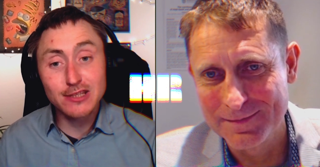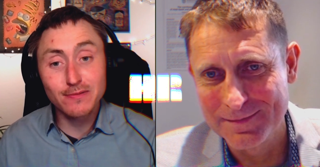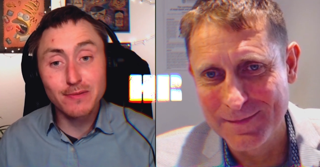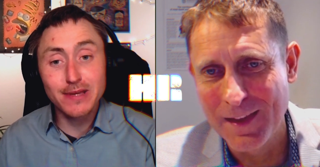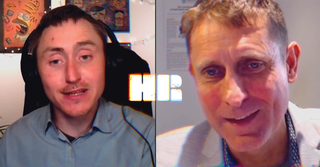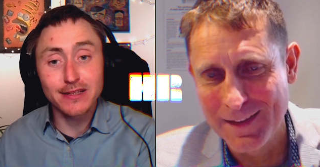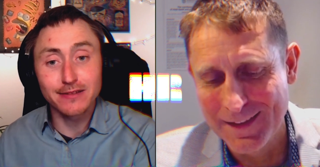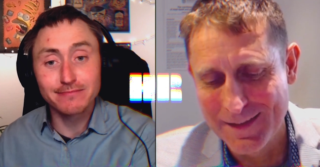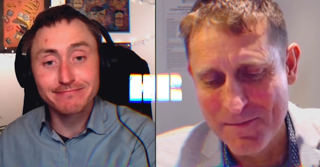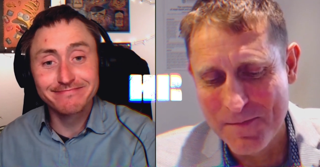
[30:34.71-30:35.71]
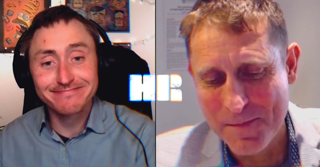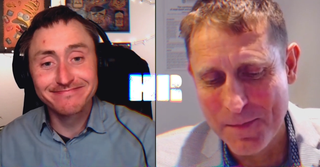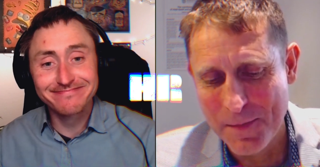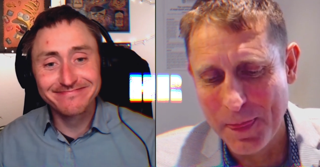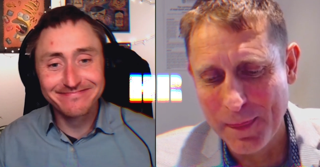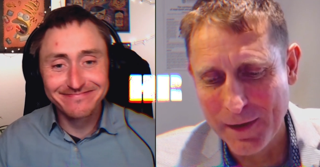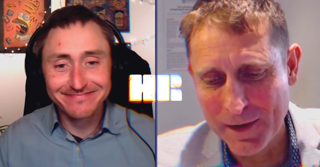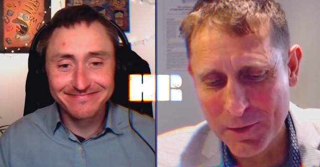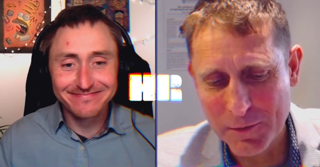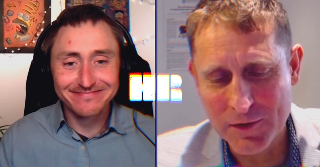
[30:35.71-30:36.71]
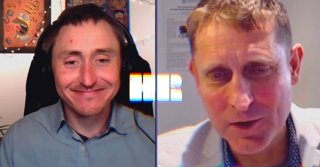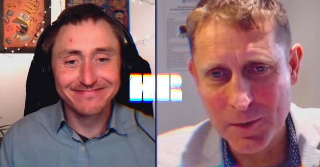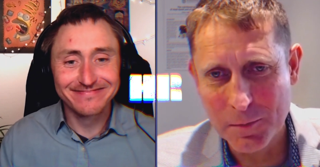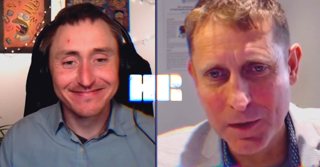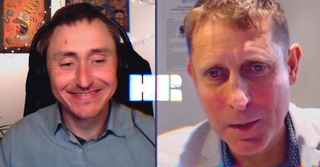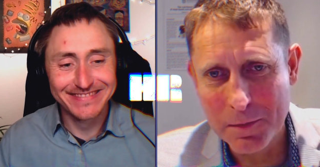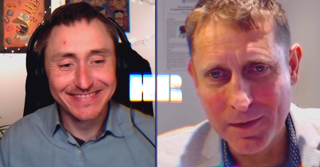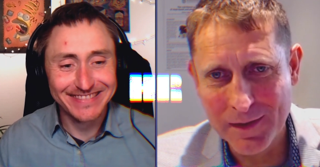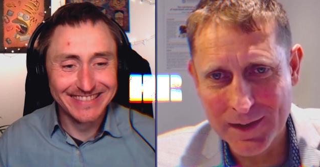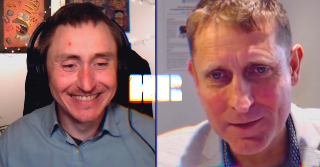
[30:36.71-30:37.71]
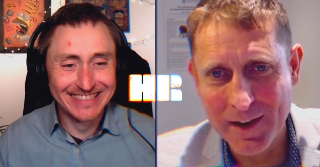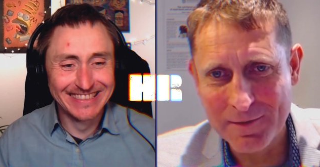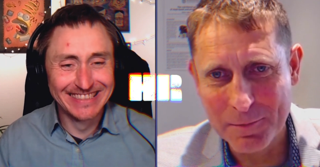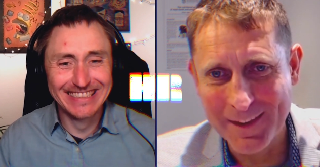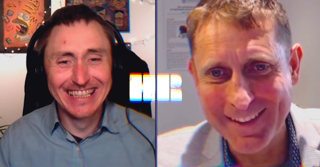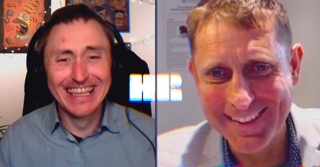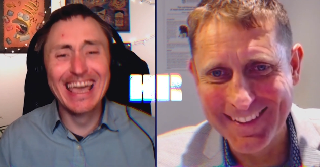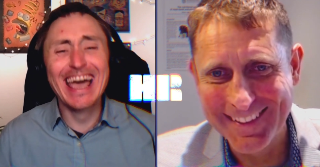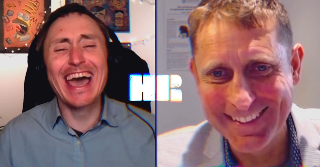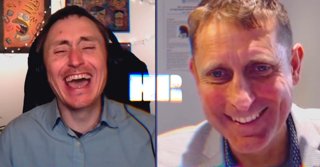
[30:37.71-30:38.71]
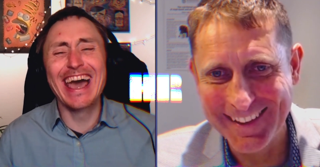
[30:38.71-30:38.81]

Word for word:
Speaker 1: for being here.
Speaker 2: Thank you for cheering me up, and thanks for having me. Thank